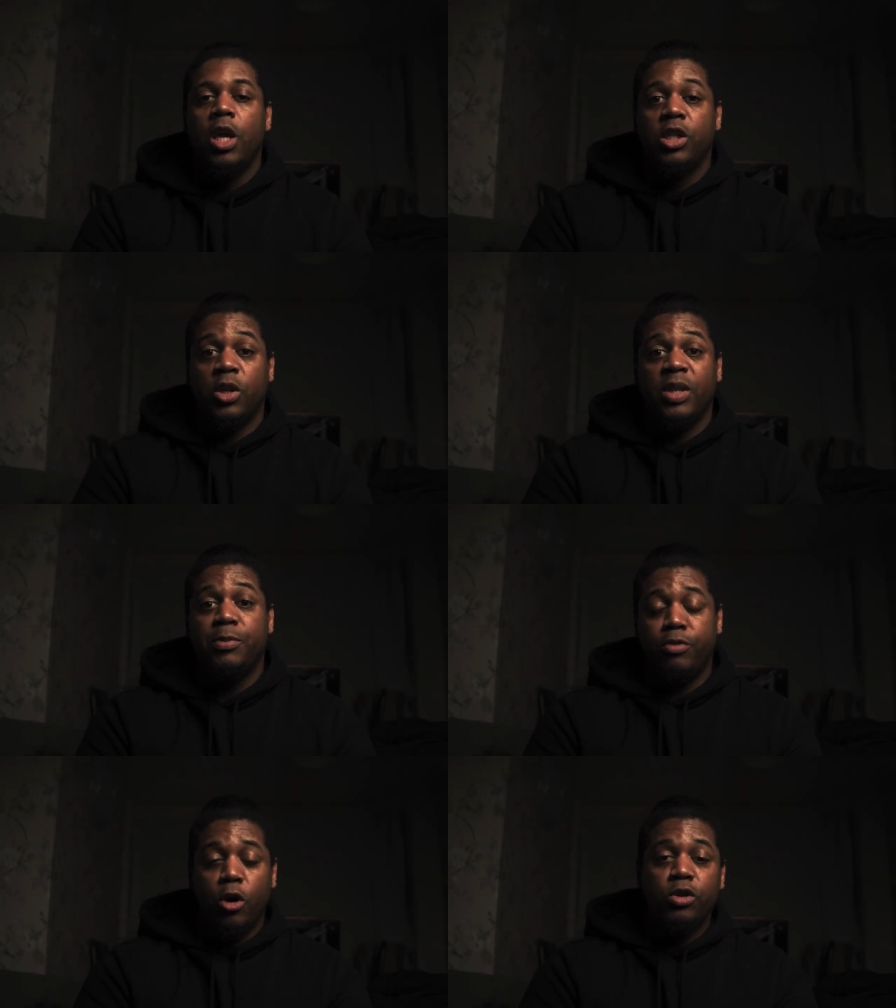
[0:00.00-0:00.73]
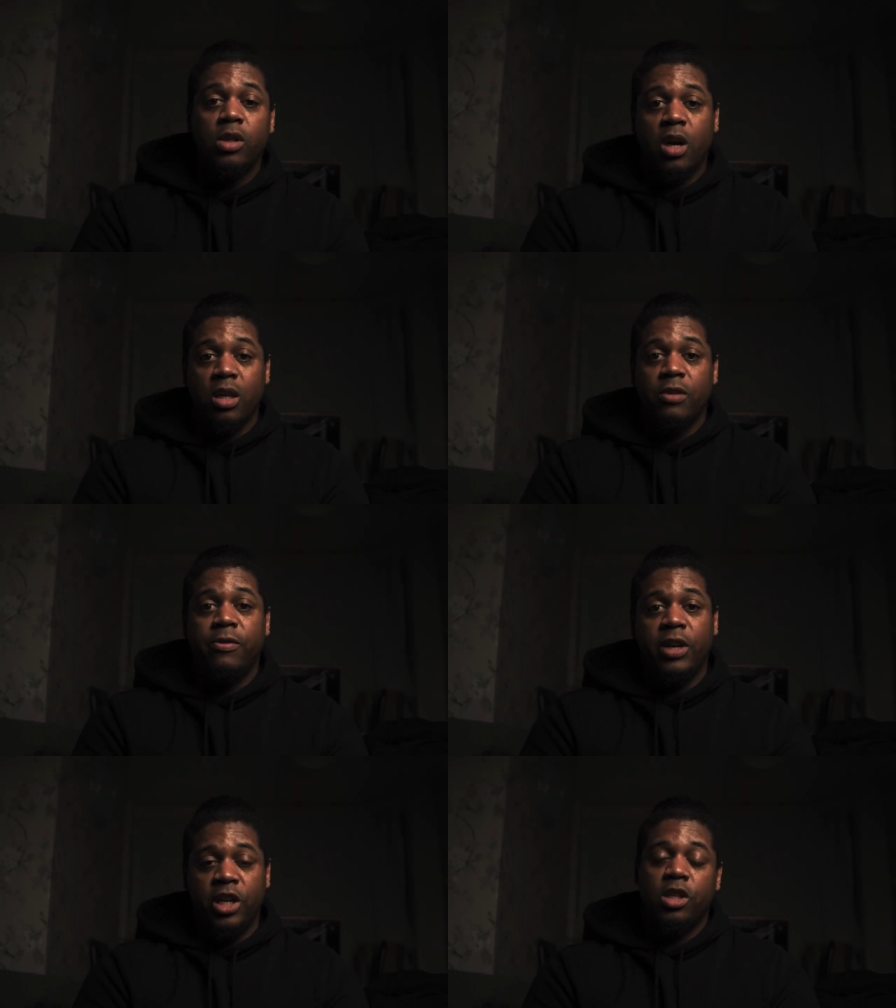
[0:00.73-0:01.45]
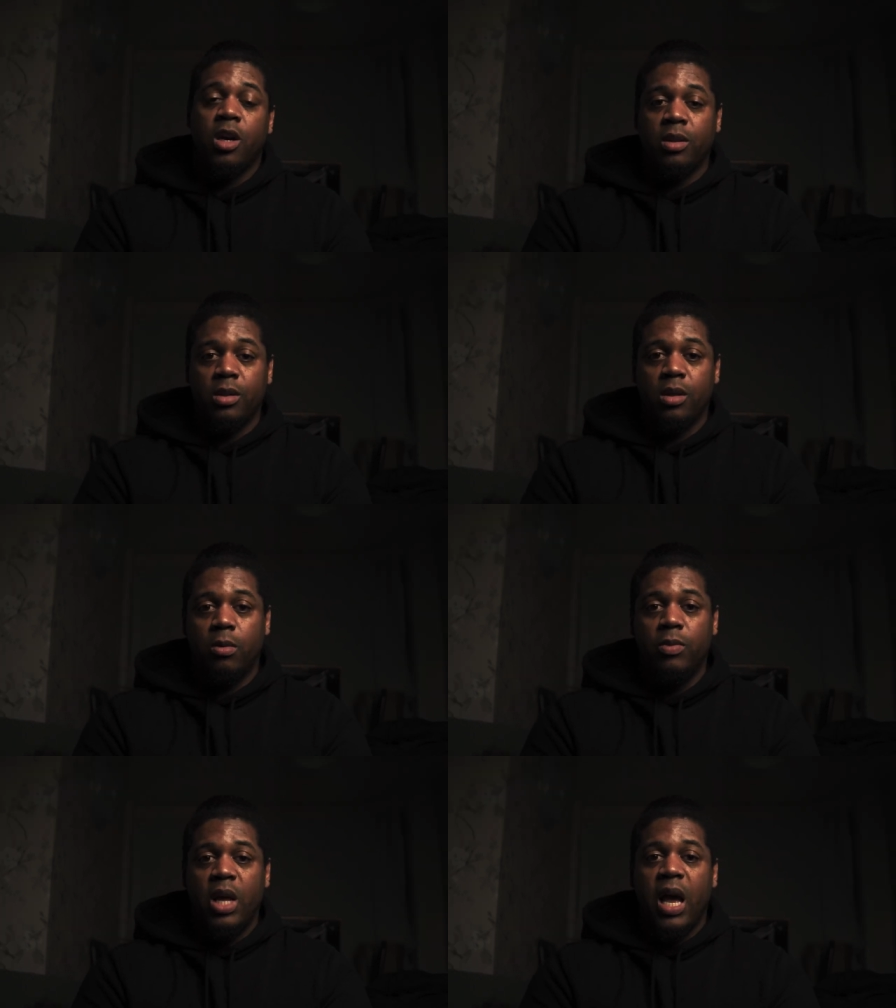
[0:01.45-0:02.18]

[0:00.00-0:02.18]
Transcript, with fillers: So there's pros and cons for each console,